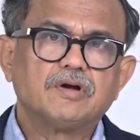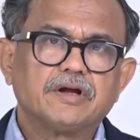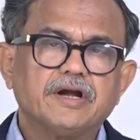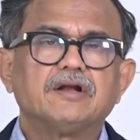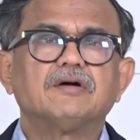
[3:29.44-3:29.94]

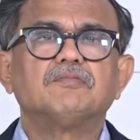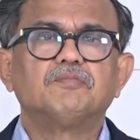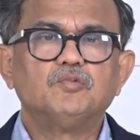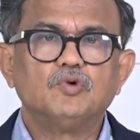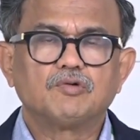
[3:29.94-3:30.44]
get a
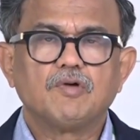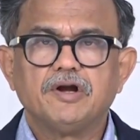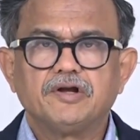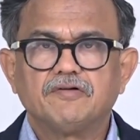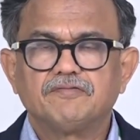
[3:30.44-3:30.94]
poor
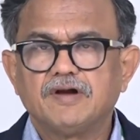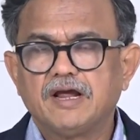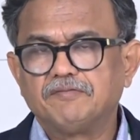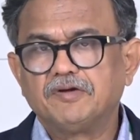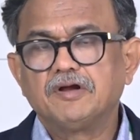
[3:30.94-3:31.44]
quality of
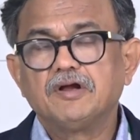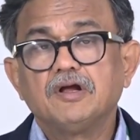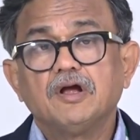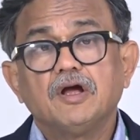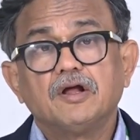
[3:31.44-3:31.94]
life.
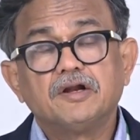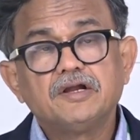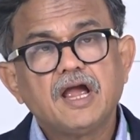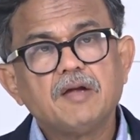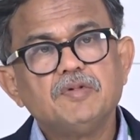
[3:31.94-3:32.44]

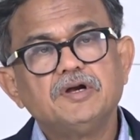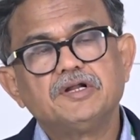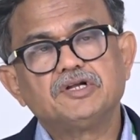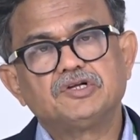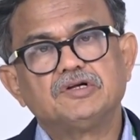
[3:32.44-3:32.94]

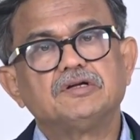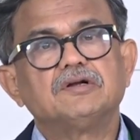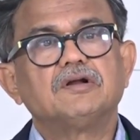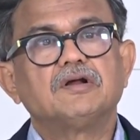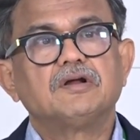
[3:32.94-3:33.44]
Rehabilitation
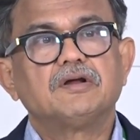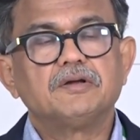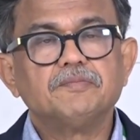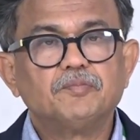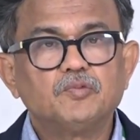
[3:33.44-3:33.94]

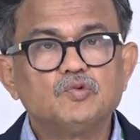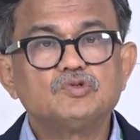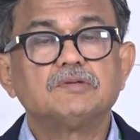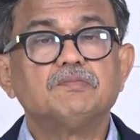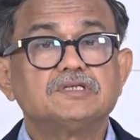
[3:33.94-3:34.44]

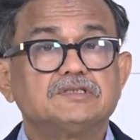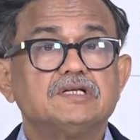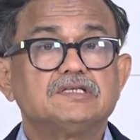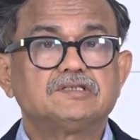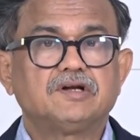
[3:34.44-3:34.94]
improves the
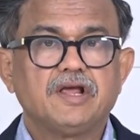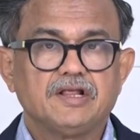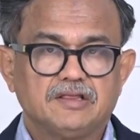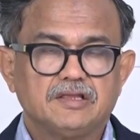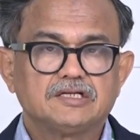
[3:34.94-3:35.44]
muscle
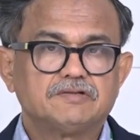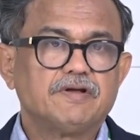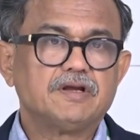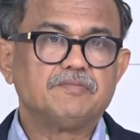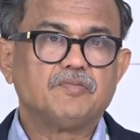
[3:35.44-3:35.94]
strength, that's
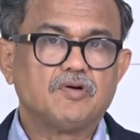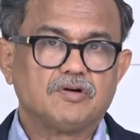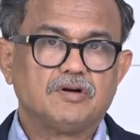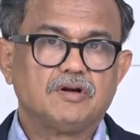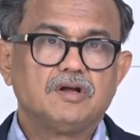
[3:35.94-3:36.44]
very
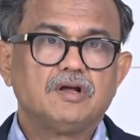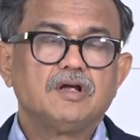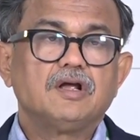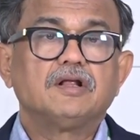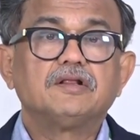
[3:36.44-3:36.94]
important.
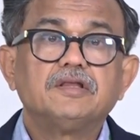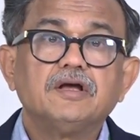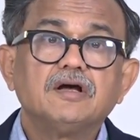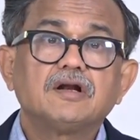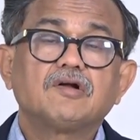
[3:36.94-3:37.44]

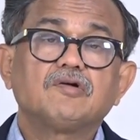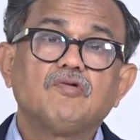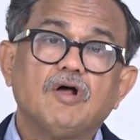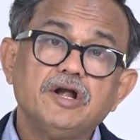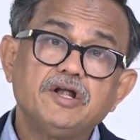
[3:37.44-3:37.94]
Their
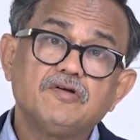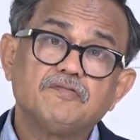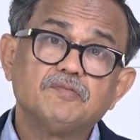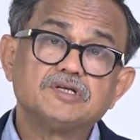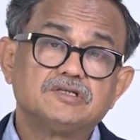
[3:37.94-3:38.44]
quality
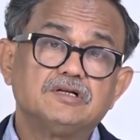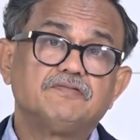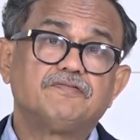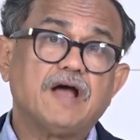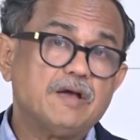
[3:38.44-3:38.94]
of muscle
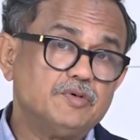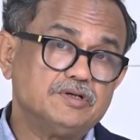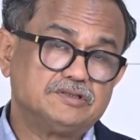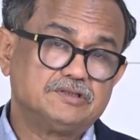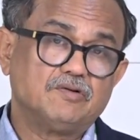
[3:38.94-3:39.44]

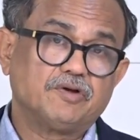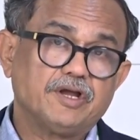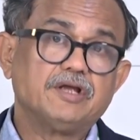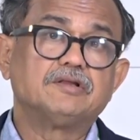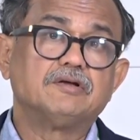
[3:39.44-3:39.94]
fibers,
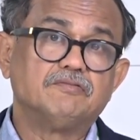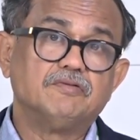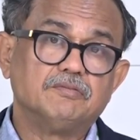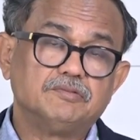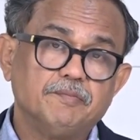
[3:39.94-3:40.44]

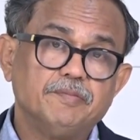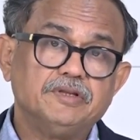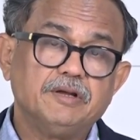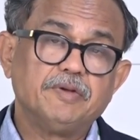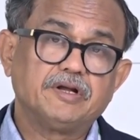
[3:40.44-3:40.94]

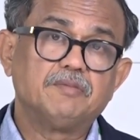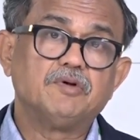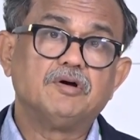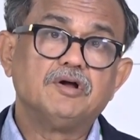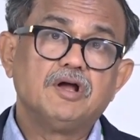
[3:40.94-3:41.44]
they
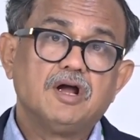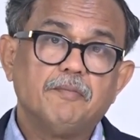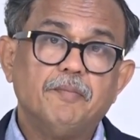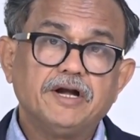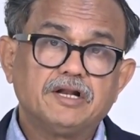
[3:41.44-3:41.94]
become a
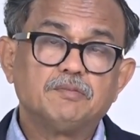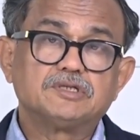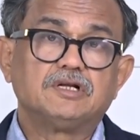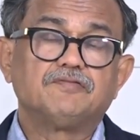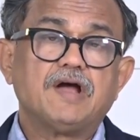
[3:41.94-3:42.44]
better
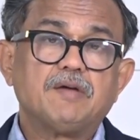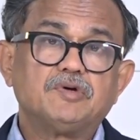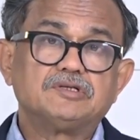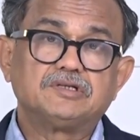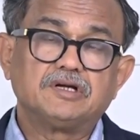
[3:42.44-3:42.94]
muscle
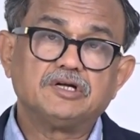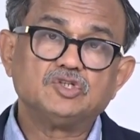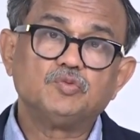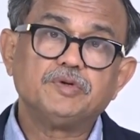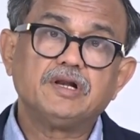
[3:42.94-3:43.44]
fibers,
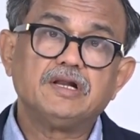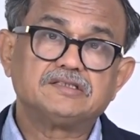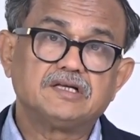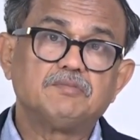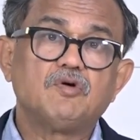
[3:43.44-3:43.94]
consuming a
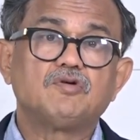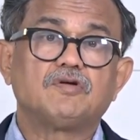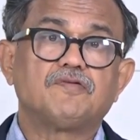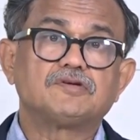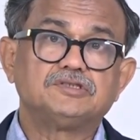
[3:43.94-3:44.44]
lesser amount
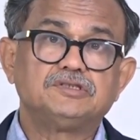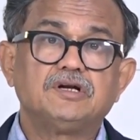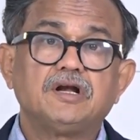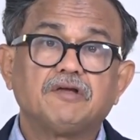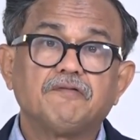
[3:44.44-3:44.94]
of oxygen
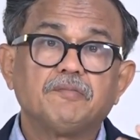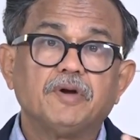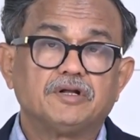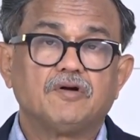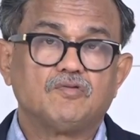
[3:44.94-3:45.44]
and giving
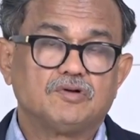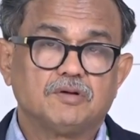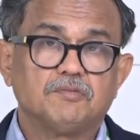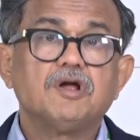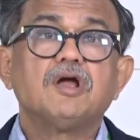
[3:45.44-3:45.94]
better
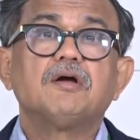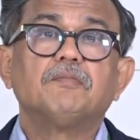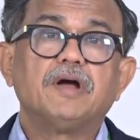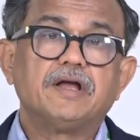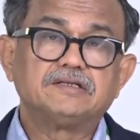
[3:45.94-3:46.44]
outcome
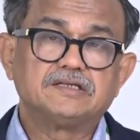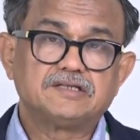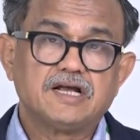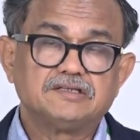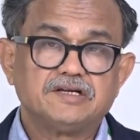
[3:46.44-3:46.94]
by
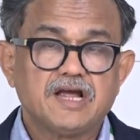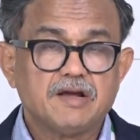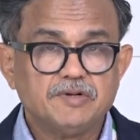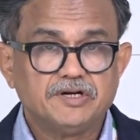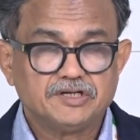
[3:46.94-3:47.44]
exercise
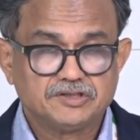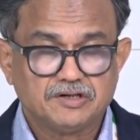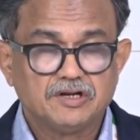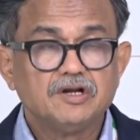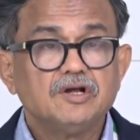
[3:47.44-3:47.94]

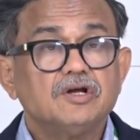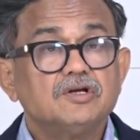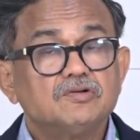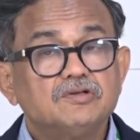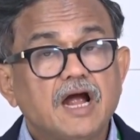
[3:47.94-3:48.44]
rehabilitation.
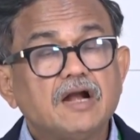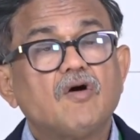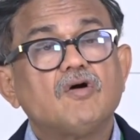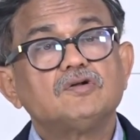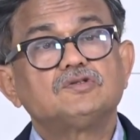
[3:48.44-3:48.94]
So that
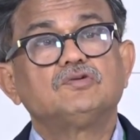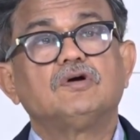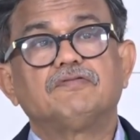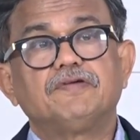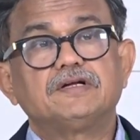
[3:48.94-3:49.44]

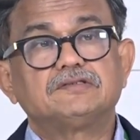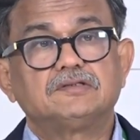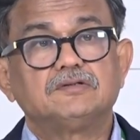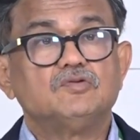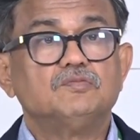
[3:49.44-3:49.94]
also affects
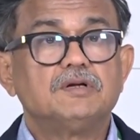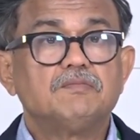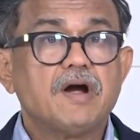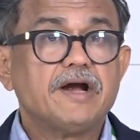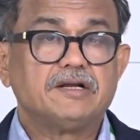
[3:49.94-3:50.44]
the human
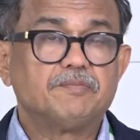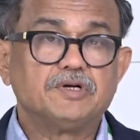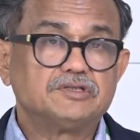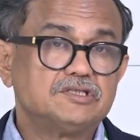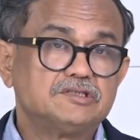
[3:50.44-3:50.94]
mind,
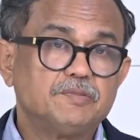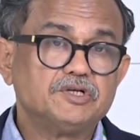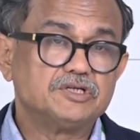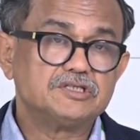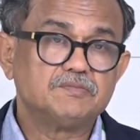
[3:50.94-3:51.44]
the
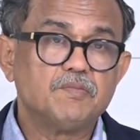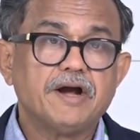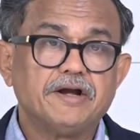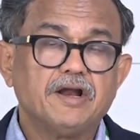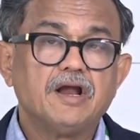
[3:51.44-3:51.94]
patient's
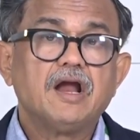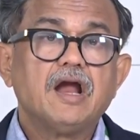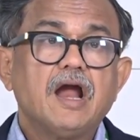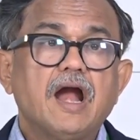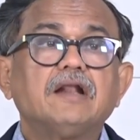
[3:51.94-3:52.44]
mind.
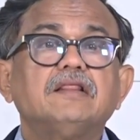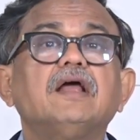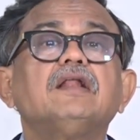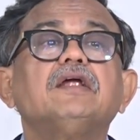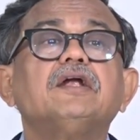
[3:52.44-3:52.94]
And
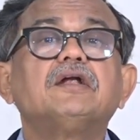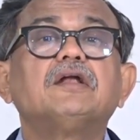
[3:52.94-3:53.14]
then